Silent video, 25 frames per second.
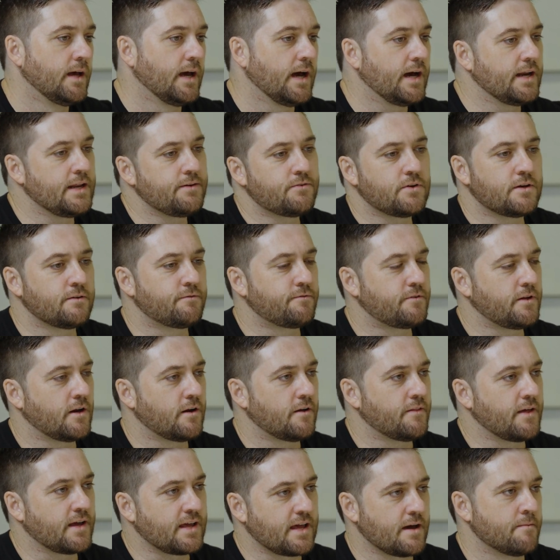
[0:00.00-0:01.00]
And even if,
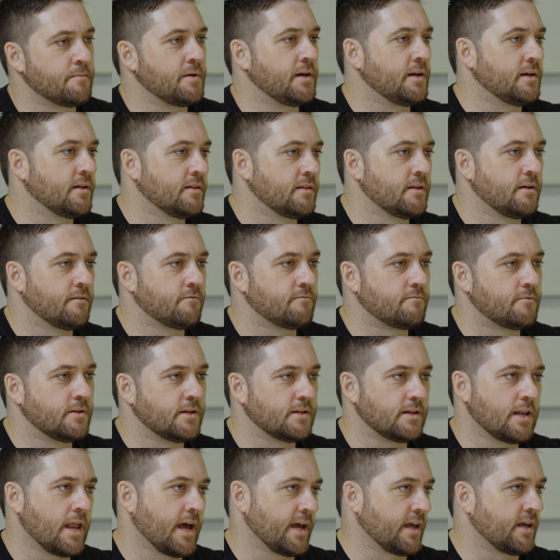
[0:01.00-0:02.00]
they come in and
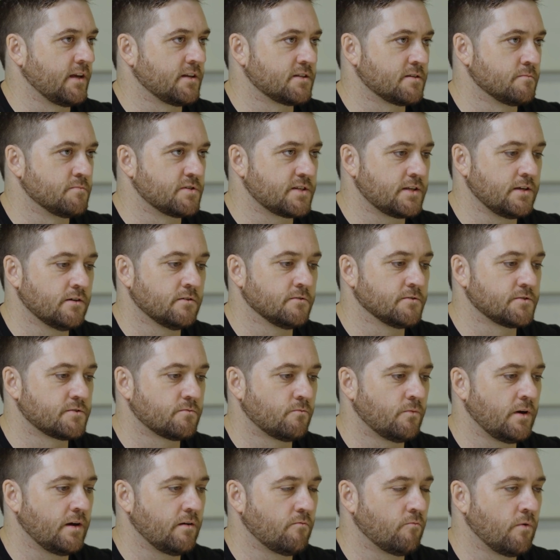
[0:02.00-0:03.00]
they're lacking some skills,
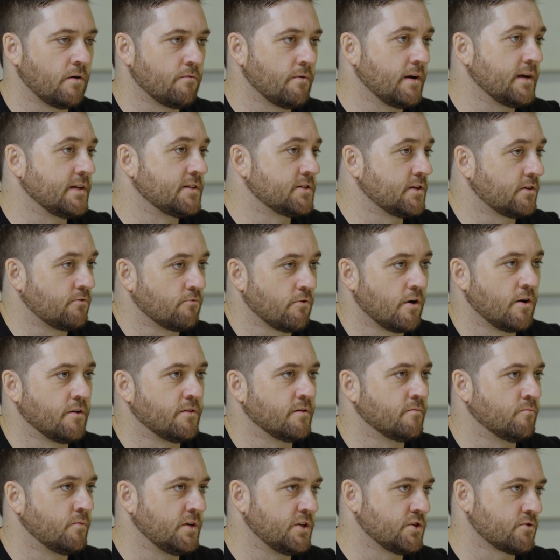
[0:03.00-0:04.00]
we're ready to grow
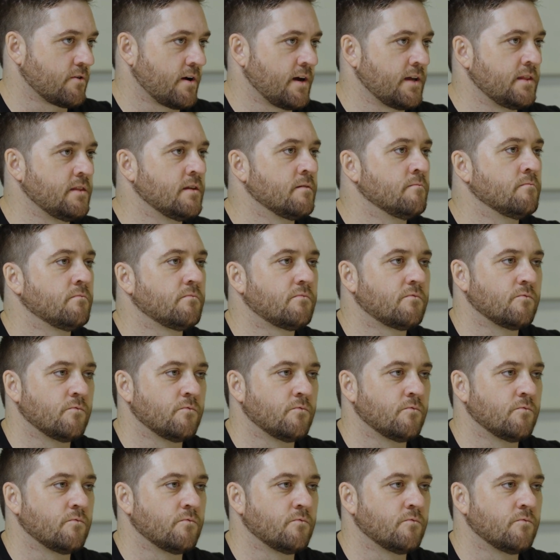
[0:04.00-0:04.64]
them. We train them.